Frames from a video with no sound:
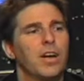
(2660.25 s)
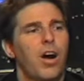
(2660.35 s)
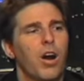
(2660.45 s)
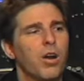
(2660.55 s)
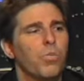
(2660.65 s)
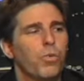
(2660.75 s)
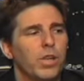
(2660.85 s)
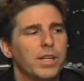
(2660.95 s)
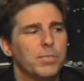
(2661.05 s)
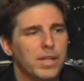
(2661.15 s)
aren't
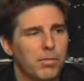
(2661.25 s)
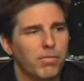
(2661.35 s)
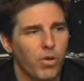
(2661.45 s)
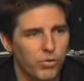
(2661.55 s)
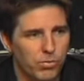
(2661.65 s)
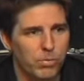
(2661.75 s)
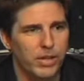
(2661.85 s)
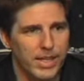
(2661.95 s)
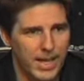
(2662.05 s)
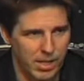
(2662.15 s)
willing to become vulnerable
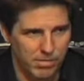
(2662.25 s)
again.